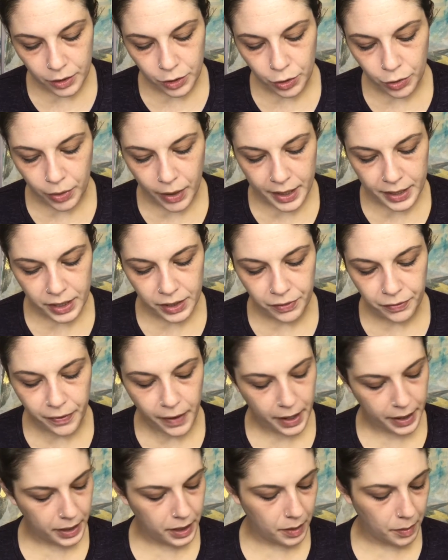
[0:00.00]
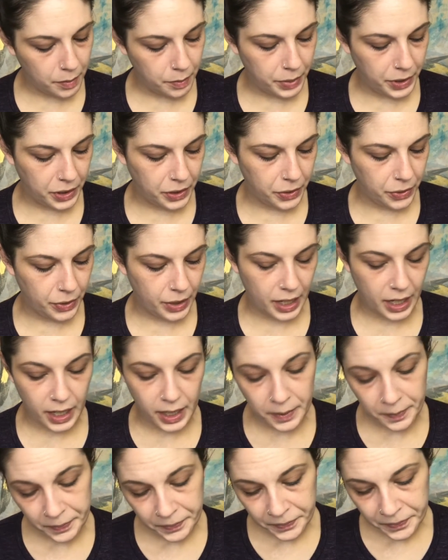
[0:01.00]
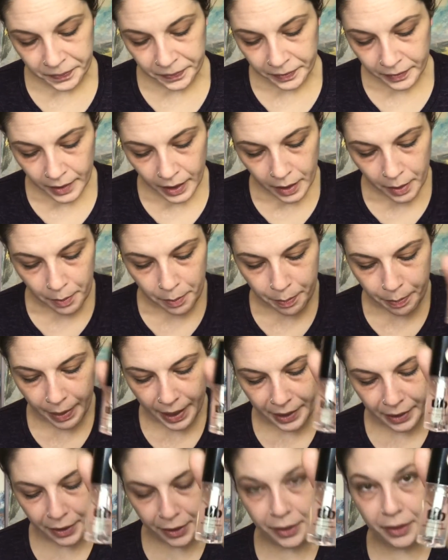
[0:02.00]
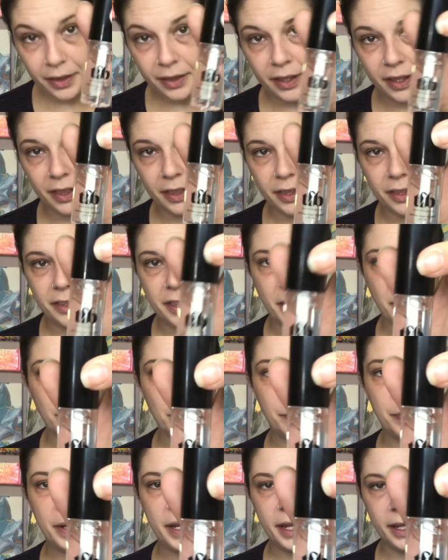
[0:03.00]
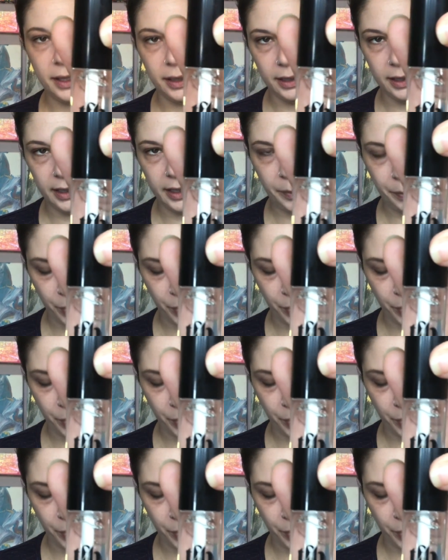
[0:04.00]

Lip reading: Trust Fund Beauty Better Than Therapy Lip